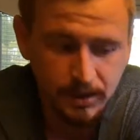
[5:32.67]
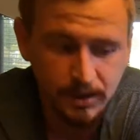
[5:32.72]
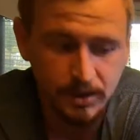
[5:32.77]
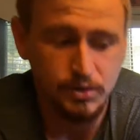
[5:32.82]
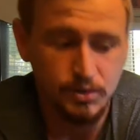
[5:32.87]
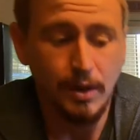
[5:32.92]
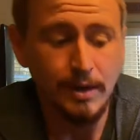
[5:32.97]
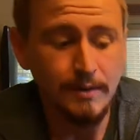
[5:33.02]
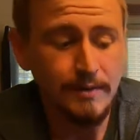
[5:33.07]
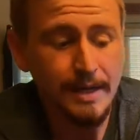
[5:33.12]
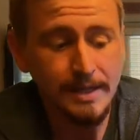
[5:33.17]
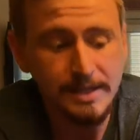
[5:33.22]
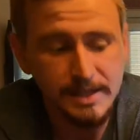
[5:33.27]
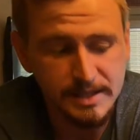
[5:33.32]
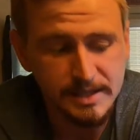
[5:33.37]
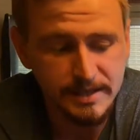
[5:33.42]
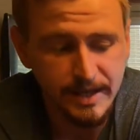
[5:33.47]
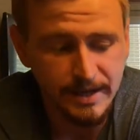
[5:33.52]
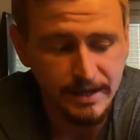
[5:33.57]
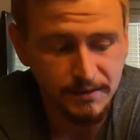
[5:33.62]
So I've had
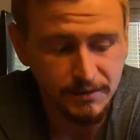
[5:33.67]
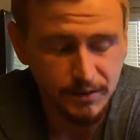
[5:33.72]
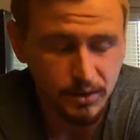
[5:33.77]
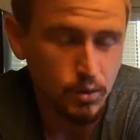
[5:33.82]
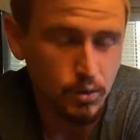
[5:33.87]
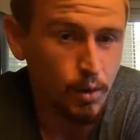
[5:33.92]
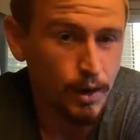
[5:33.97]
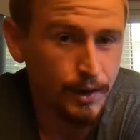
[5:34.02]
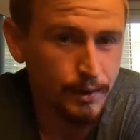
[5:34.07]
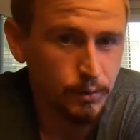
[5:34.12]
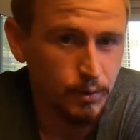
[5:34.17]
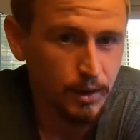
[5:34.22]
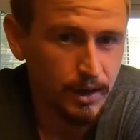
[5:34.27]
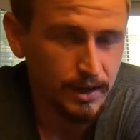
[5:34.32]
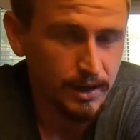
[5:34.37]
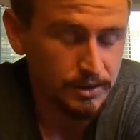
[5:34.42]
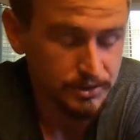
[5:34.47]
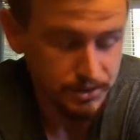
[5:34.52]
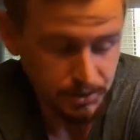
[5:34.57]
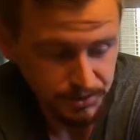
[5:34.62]
this tank for quite a
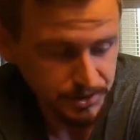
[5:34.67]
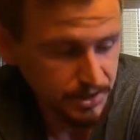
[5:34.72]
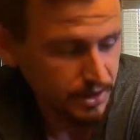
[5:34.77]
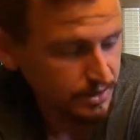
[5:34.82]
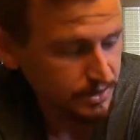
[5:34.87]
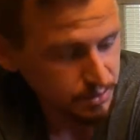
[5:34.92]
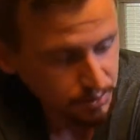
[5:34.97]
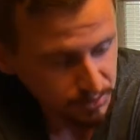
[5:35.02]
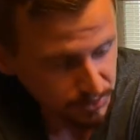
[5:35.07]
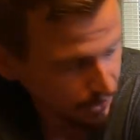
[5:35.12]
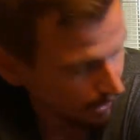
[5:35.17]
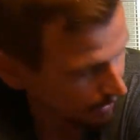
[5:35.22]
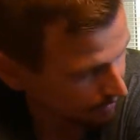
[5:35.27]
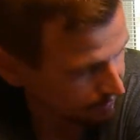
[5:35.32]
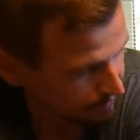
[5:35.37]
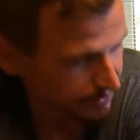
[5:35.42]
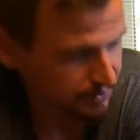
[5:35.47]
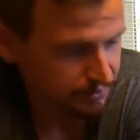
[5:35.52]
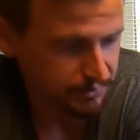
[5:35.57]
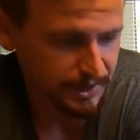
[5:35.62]
while, so it's gone through a lot
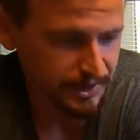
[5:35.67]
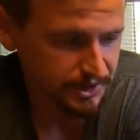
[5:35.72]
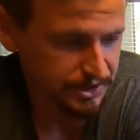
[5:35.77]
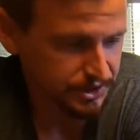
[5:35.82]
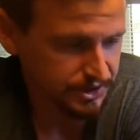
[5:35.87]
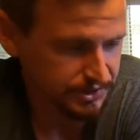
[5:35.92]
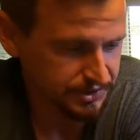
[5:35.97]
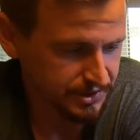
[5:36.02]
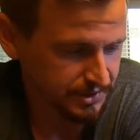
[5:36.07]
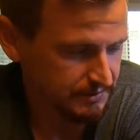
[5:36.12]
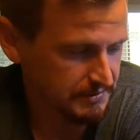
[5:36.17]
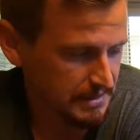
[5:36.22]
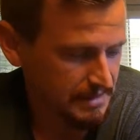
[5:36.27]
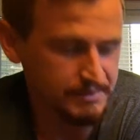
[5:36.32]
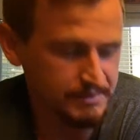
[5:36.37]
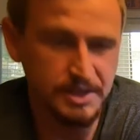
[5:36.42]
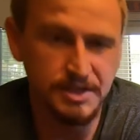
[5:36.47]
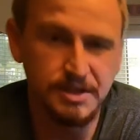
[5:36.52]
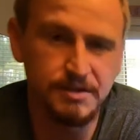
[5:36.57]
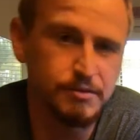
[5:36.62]
of iterations of
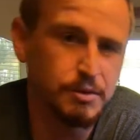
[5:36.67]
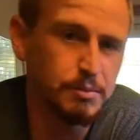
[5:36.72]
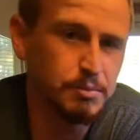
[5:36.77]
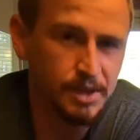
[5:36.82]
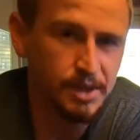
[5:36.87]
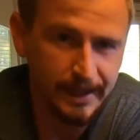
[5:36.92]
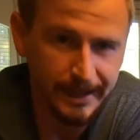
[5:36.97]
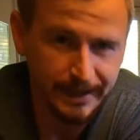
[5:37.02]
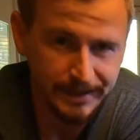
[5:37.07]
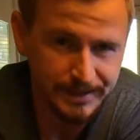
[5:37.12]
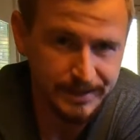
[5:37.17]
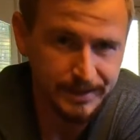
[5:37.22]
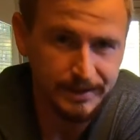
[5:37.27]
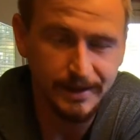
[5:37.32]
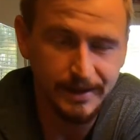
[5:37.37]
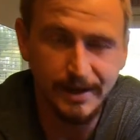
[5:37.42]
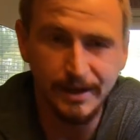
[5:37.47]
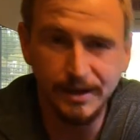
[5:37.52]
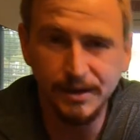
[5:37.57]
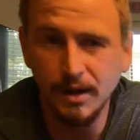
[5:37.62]
having different plants in
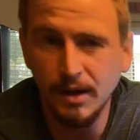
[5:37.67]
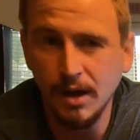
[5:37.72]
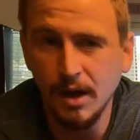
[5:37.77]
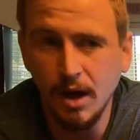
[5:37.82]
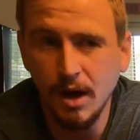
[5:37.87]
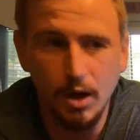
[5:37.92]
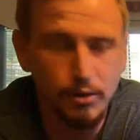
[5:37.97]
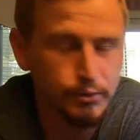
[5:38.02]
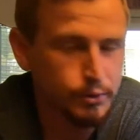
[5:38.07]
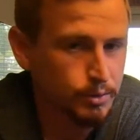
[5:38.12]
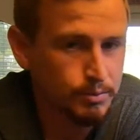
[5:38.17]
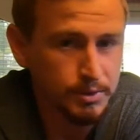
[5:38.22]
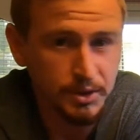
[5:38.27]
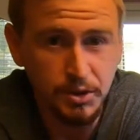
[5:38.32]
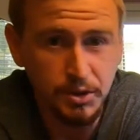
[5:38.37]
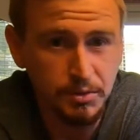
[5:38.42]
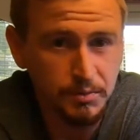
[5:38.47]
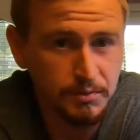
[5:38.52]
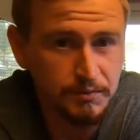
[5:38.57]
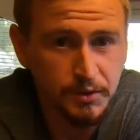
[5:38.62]
there. I'll throw up a
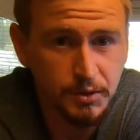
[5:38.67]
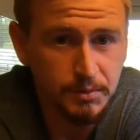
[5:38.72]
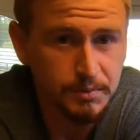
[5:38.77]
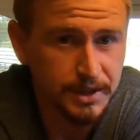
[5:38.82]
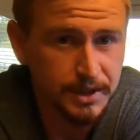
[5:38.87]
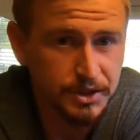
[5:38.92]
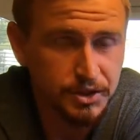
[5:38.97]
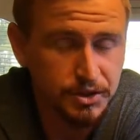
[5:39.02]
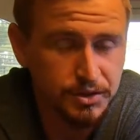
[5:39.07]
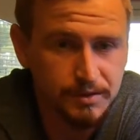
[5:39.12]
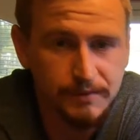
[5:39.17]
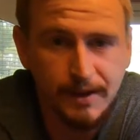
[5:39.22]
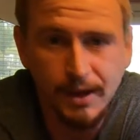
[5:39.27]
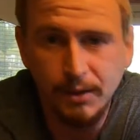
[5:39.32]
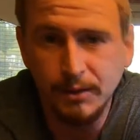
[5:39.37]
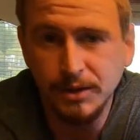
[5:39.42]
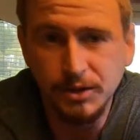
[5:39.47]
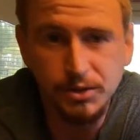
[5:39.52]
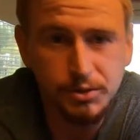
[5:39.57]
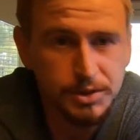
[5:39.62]
few pictures of how
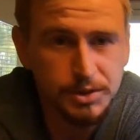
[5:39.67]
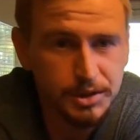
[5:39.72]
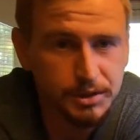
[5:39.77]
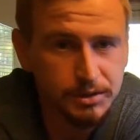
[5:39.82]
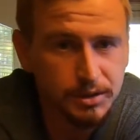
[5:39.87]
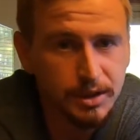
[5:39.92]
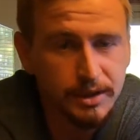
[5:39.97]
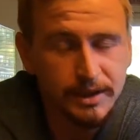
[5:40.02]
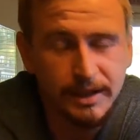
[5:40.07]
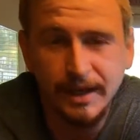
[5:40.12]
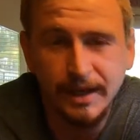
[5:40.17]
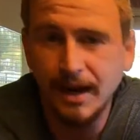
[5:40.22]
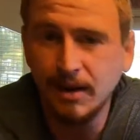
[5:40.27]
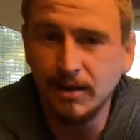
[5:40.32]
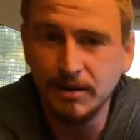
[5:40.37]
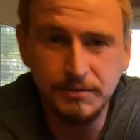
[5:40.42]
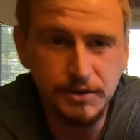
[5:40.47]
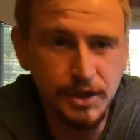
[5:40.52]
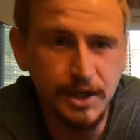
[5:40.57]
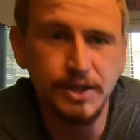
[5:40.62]
it used to look and how
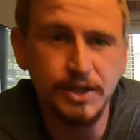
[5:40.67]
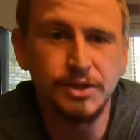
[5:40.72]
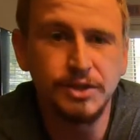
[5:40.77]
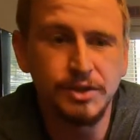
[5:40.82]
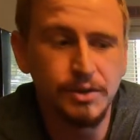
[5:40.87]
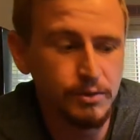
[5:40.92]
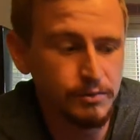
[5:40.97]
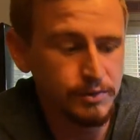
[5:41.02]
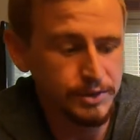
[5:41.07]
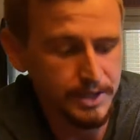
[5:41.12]
I've changed it over